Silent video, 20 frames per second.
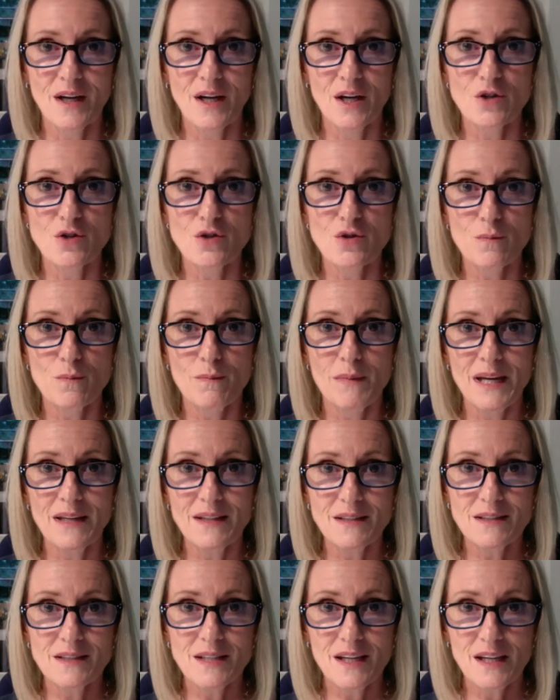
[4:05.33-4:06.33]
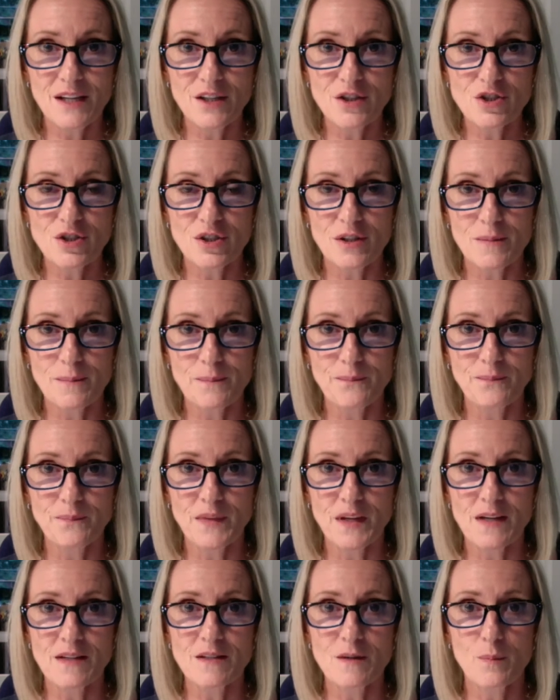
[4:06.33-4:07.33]
So meditation
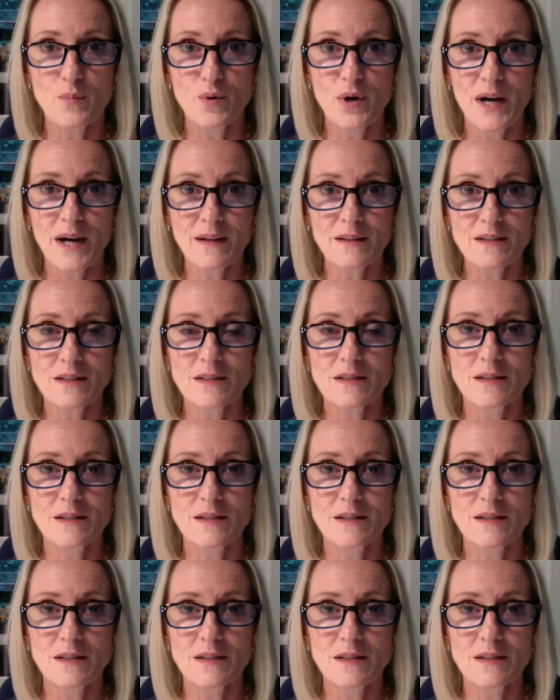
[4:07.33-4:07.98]
is a practice